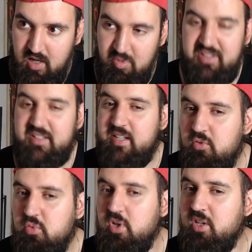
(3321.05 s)
but they
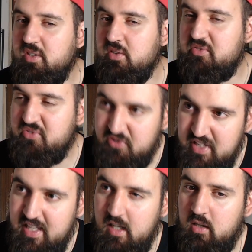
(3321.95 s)
do not
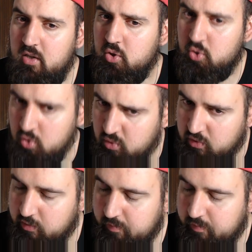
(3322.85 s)
feel good.